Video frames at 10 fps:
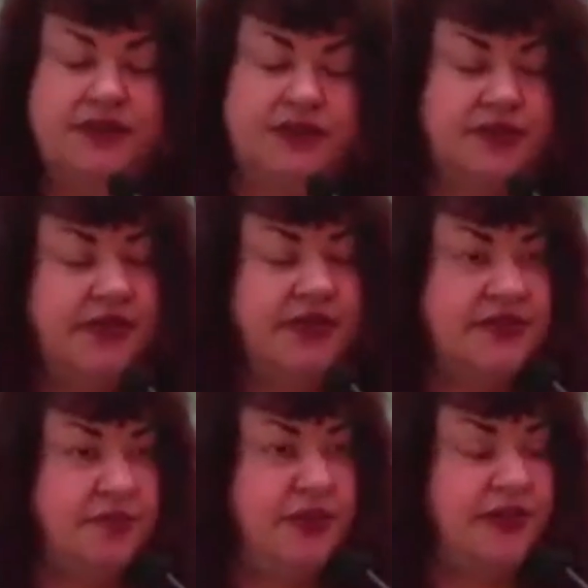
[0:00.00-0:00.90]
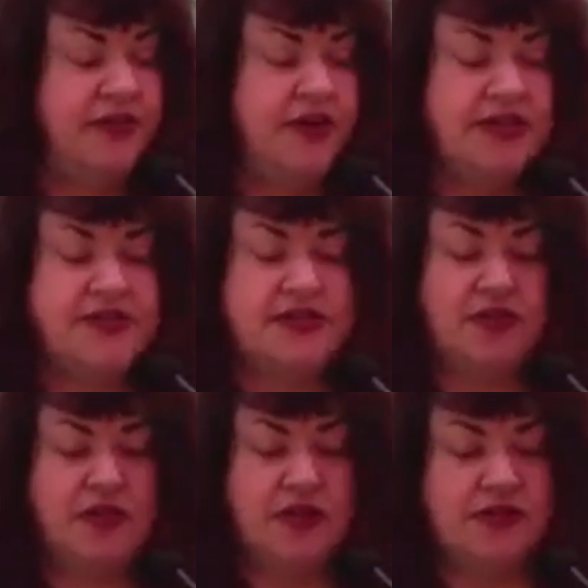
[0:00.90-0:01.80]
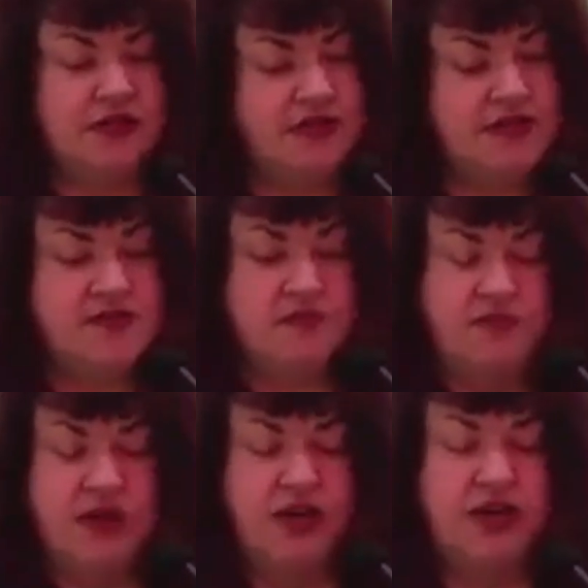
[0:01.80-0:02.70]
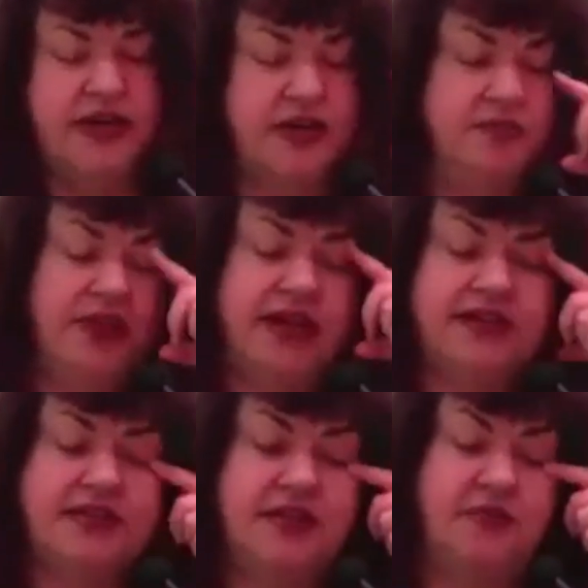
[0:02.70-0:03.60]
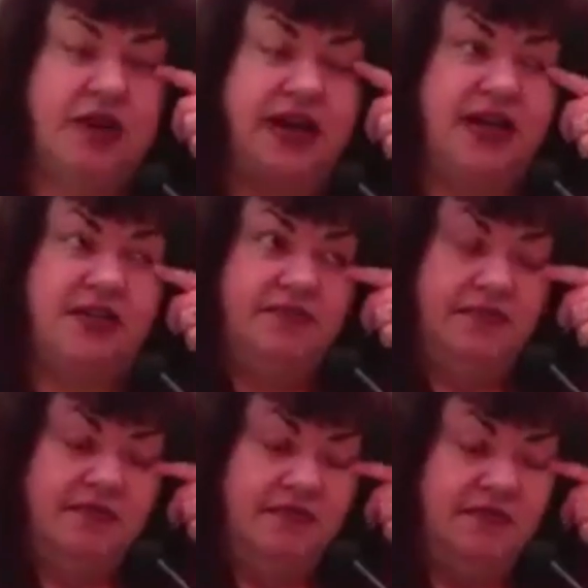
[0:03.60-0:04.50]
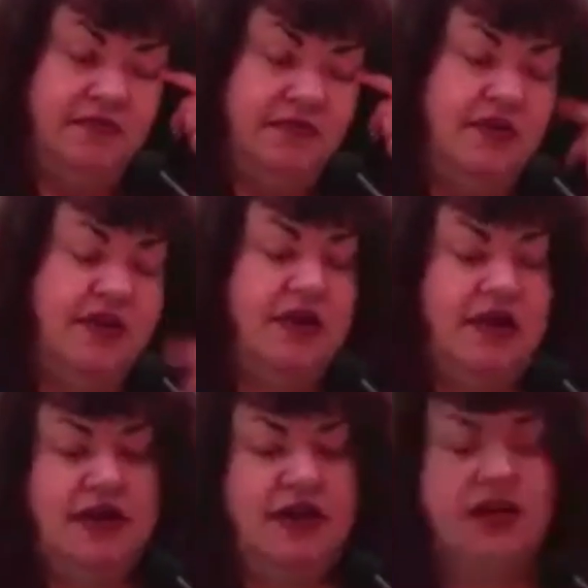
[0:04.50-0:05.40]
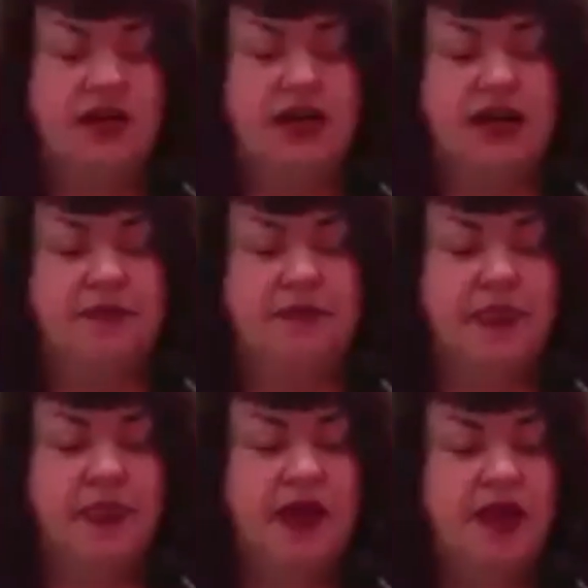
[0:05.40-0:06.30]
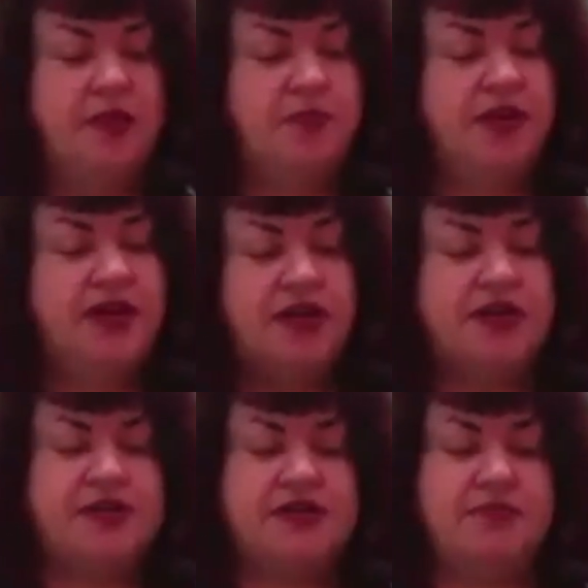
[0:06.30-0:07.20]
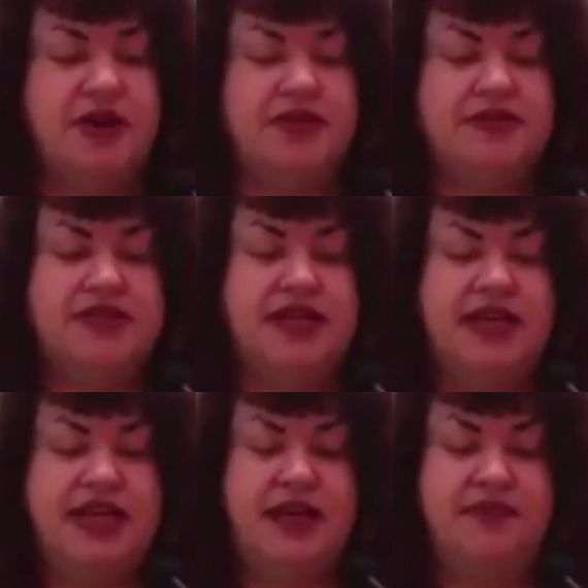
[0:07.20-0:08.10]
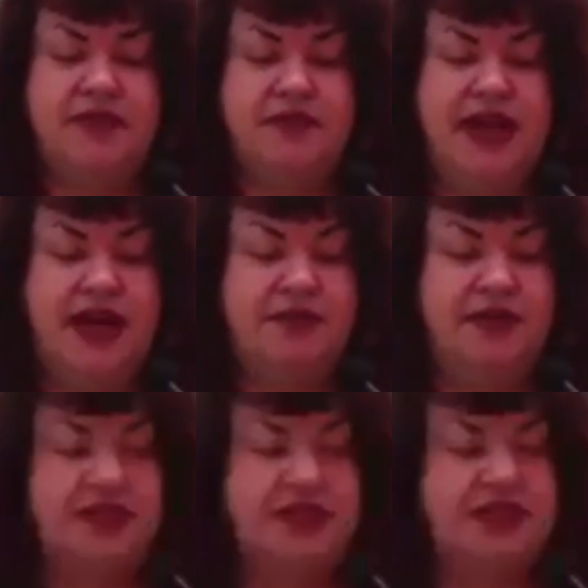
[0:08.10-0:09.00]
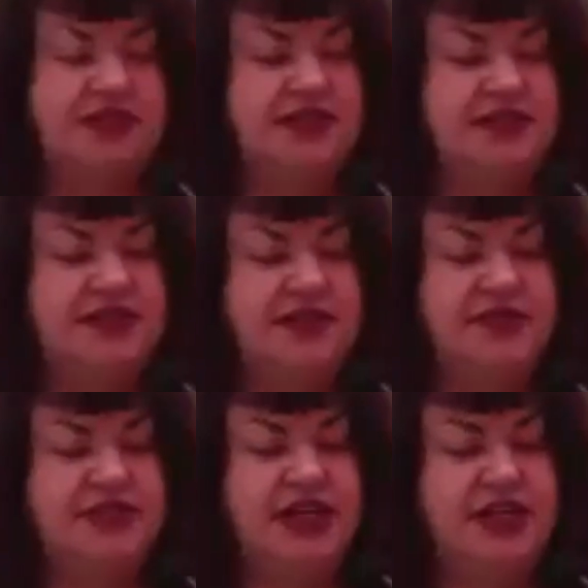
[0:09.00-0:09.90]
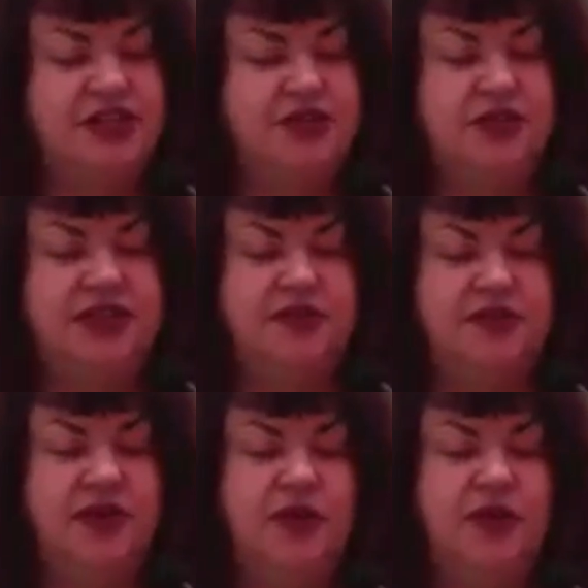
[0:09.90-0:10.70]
So I've got some big thoughts to hold because we're good at complexity, right? Okay. The precursor to Mother's Day came from the abolitionist and suffragette Julia